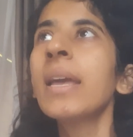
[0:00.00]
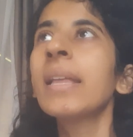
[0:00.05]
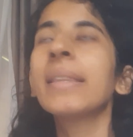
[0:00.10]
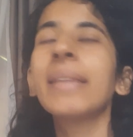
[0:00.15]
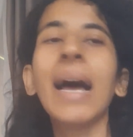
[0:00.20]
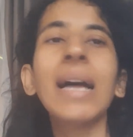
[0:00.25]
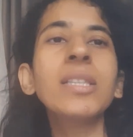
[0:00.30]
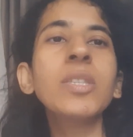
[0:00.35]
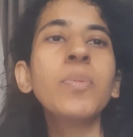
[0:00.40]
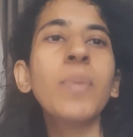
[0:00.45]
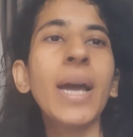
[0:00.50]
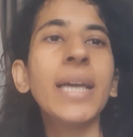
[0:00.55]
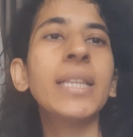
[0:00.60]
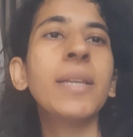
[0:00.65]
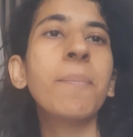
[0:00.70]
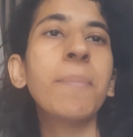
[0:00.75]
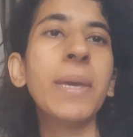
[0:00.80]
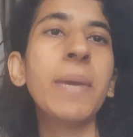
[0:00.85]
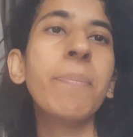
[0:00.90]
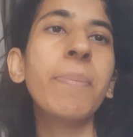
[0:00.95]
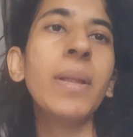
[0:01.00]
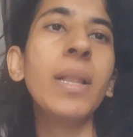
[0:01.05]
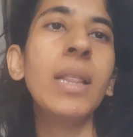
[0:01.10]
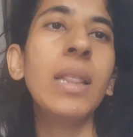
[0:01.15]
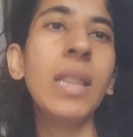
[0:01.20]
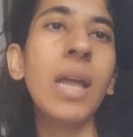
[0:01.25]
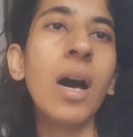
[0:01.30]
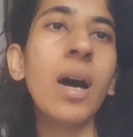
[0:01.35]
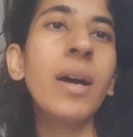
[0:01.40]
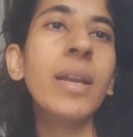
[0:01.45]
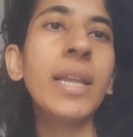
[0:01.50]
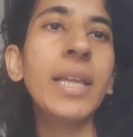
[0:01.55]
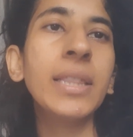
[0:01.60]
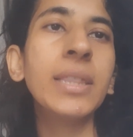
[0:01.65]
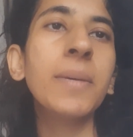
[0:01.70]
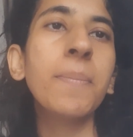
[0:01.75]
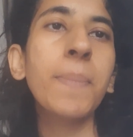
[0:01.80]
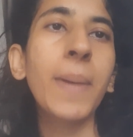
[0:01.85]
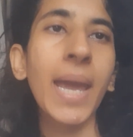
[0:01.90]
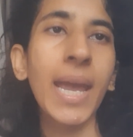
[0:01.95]
That's why the people learn in
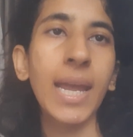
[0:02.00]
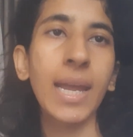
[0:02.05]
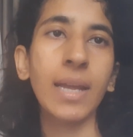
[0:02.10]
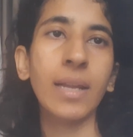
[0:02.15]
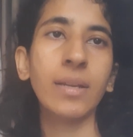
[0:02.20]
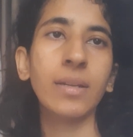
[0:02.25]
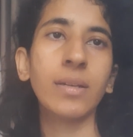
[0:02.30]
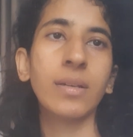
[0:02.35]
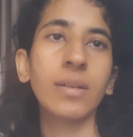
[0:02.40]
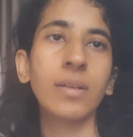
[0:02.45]
the pain.